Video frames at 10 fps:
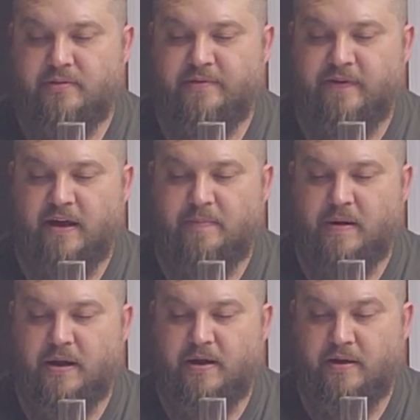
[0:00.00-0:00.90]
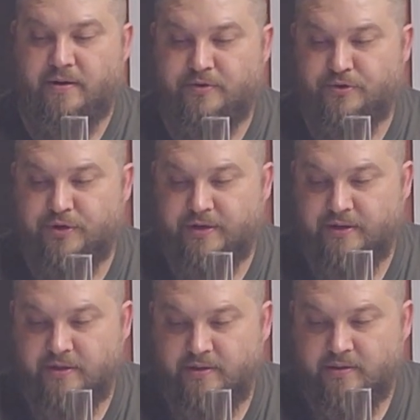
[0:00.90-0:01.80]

divided by 100